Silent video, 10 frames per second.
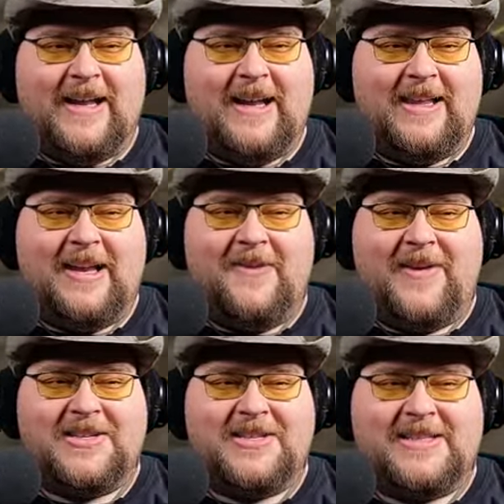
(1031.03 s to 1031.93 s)
Alien
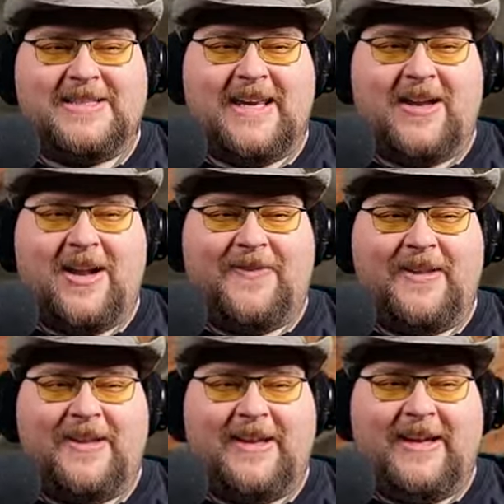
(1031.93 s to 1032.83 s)
Invasion is taking off in
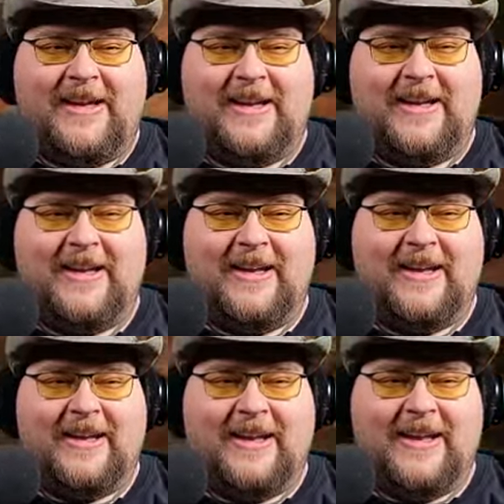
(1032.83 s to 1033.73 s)
the lead.
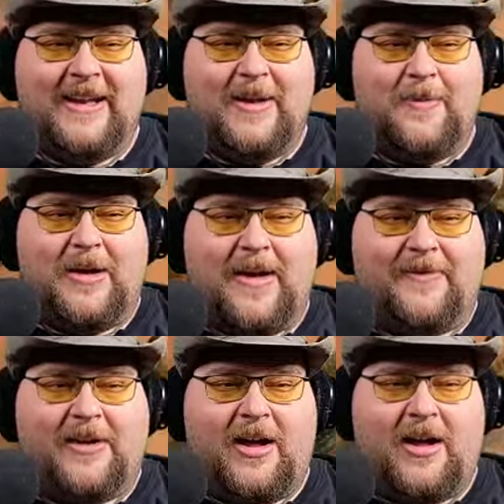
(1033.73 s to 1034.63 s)

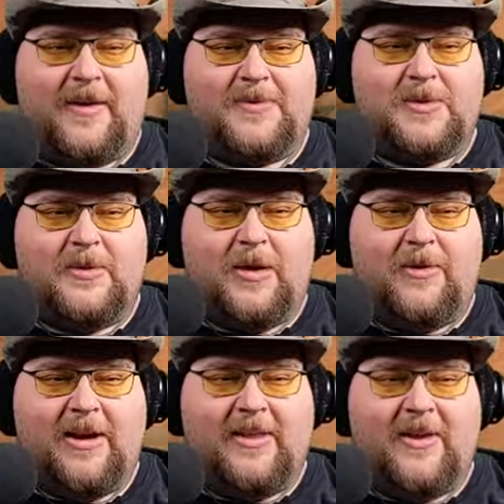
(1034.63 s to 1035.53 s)
I've caught up to him
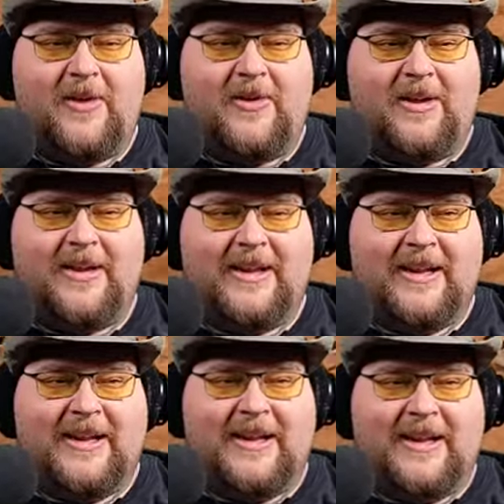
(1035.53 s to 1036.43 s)
already, though.
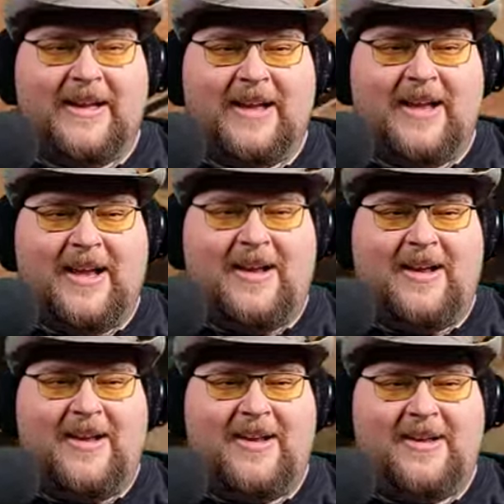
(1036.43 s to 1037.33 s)

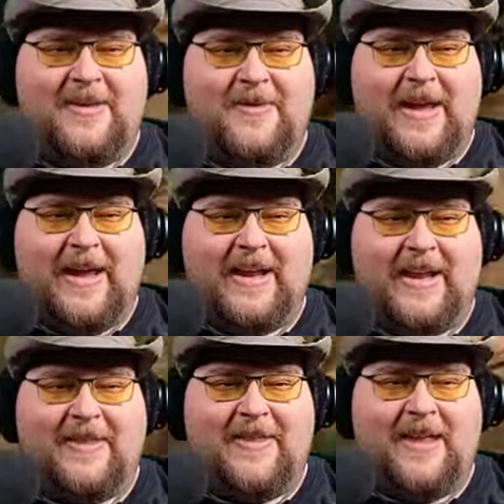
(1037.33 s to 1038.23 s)
Oh, man,
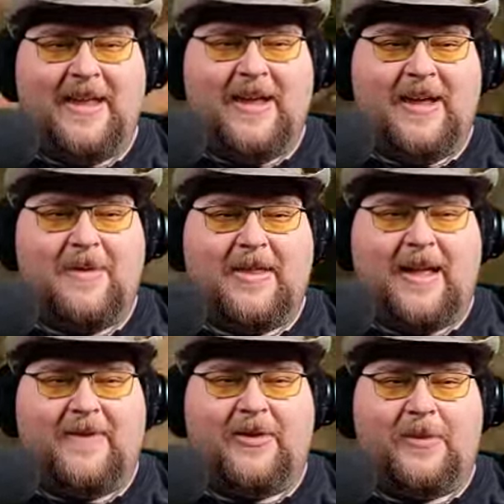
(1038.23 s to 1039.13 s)
I made
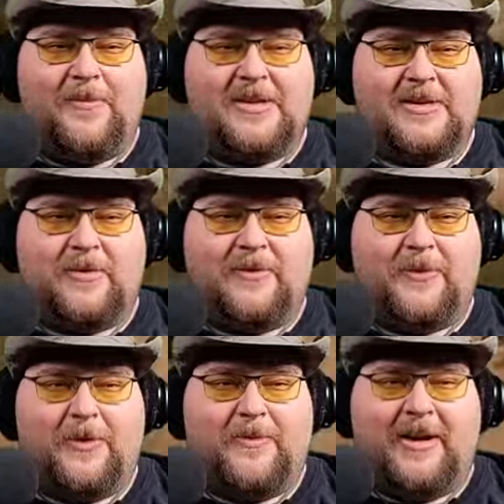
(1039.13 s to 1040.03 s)
life a little miserable
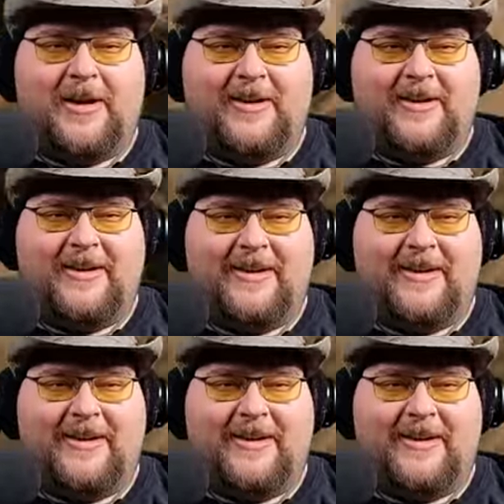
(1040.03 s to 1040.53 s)
for him there.